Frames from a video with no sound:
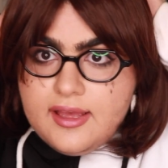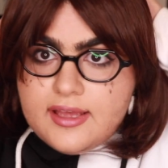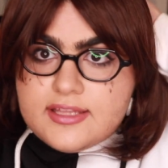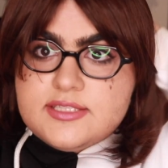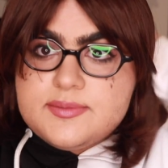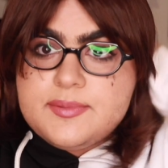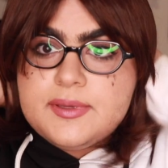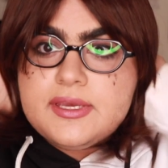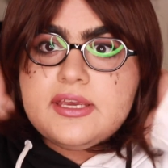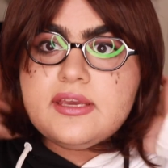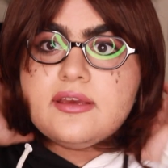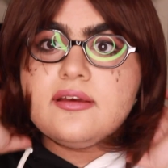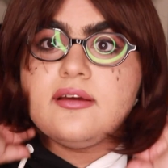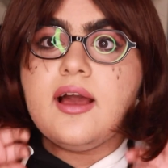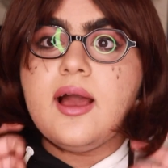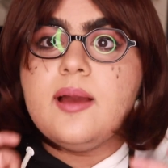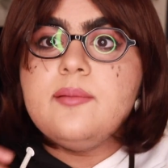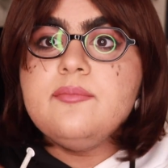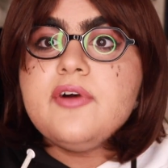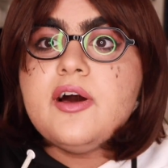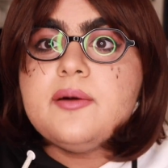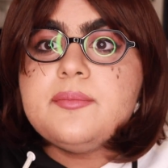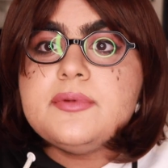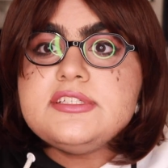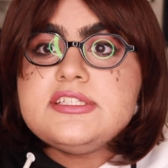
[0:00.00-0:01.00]
it's me. I'm
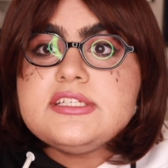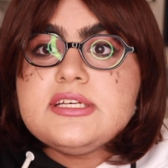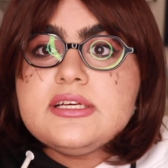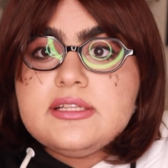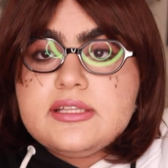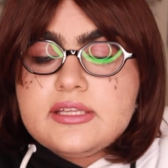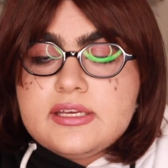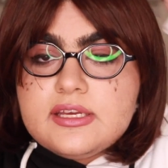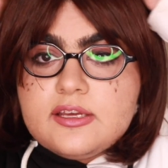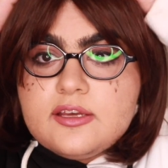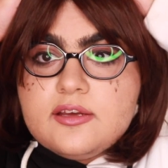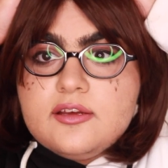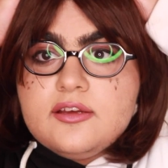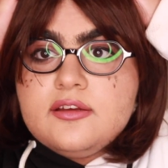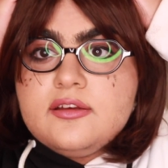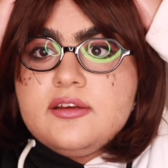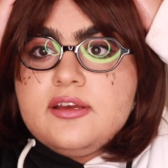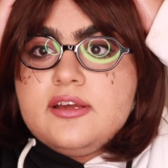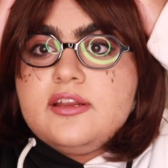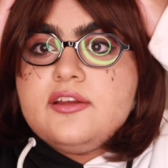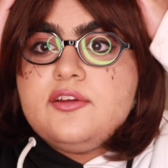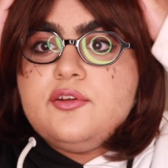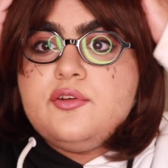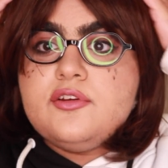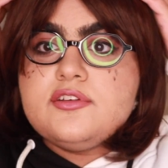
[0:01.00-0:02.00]
Velma Dinkley in
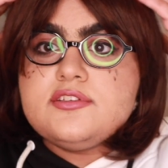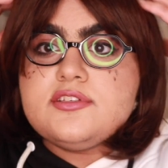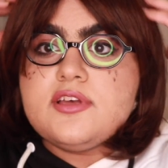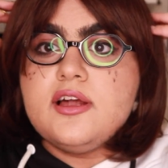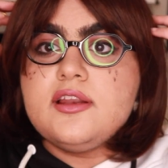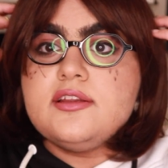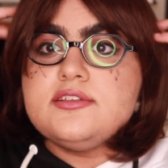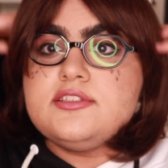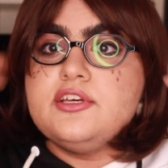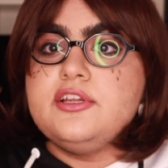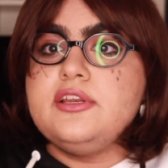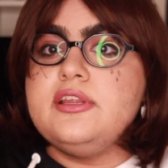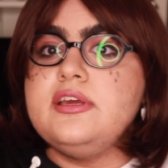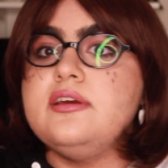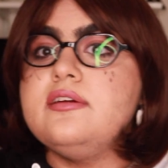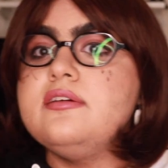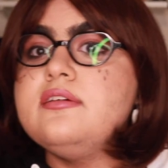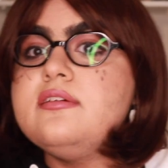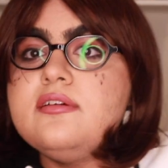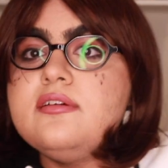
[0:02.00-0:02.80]
an Unus Annus hoodie.